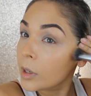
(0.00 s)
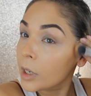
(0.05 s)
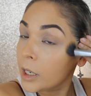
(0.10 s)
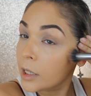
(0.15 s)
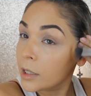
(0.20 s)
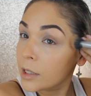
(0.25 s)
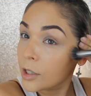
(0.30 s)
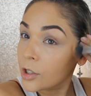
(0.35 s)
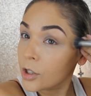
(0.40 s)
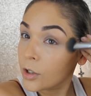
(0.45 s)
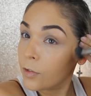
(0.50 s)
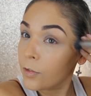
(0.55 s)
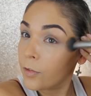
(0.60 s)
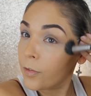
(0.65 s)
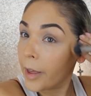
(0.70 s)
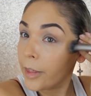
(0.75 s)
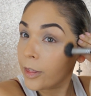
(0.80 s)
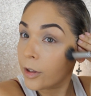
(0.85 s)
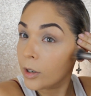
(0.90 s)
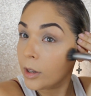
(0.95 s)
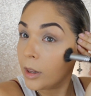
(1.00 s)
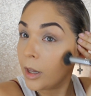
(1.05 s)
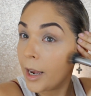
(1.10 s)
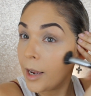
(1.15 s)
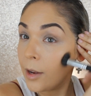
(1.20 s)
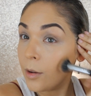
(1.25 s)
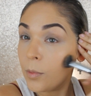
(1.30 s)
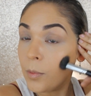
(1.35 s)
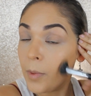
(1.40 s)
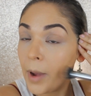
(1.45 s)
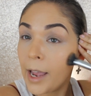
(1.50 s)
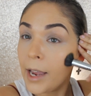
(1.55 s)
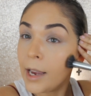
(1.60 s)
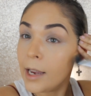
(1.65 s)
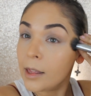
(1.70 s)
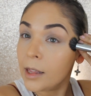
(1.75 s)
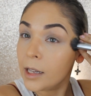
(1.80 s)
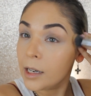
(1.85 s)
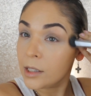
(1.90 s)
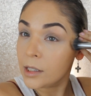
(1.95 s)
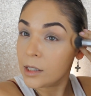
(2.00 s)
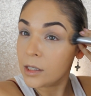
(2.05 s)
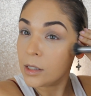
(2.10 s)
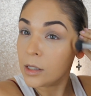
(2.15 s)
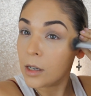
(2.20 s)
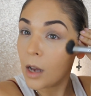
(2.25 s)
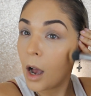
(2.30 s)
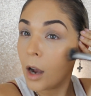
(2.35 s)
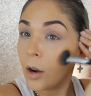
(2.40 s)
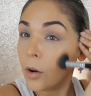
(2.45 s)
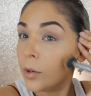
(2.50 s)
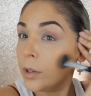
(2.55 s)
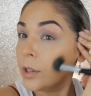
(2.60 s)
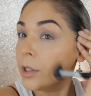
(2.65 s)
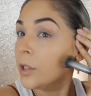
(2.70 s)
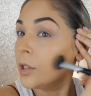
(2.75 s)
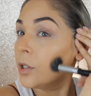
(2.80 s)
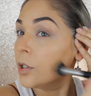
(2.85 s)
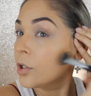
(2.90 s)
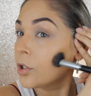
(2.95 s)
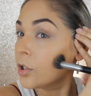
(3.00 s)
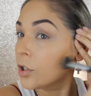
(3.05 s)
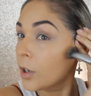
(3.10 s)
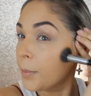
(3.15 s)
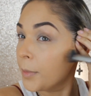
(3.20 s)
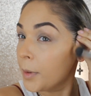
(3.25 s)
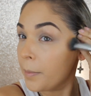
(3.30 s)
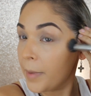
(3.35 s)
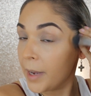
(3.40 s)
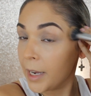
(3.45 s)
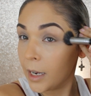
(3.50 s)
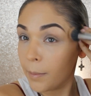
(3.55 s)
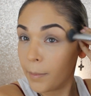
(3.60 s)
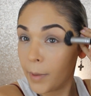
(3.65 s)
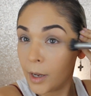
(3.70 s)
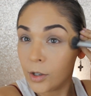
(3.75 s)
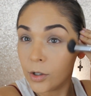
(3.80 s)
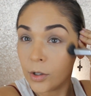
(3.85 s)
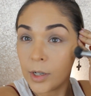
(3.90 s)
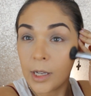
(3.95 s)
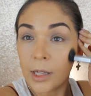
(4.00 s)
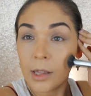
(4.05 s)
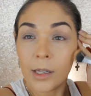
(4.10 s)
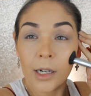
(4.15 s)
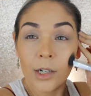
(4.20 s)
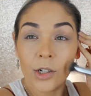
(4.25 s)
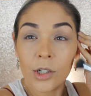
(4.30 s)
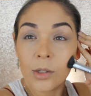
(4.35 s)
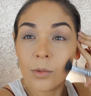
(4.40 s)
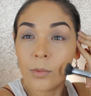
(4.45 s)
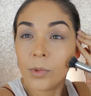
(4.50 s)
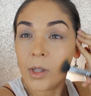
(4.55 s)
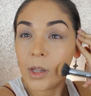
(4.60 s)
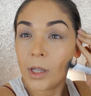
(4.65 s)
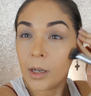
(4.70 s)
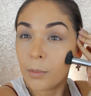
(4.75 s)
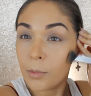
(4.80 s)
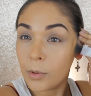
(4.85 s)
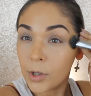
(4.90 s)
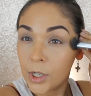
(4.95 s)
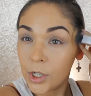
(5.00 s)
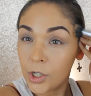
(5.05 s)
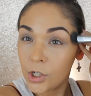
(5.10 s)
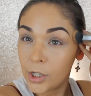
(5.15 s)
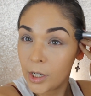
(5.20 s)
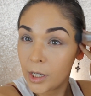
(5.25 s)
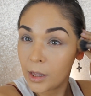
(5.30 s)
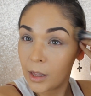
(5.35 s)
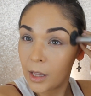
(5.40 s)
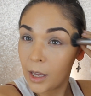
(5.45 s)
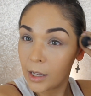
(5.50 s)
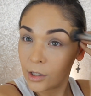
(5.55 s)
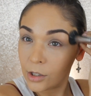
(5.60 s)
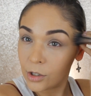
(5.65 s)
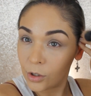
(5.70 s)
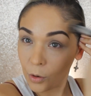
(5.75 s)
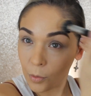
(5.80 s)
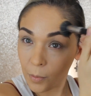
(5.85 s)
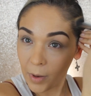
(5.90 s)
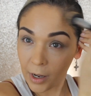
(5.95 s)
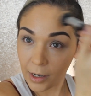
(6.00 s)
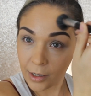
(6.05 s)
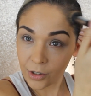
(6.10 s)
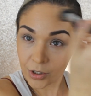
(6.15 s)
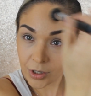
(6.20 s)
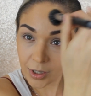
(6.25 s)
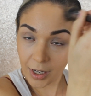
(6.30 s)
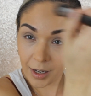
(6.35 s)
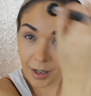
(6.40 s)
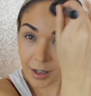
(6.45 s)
in such a feather light way that it's not going to disturb the makeup underneath. And I just really appreciate that so much.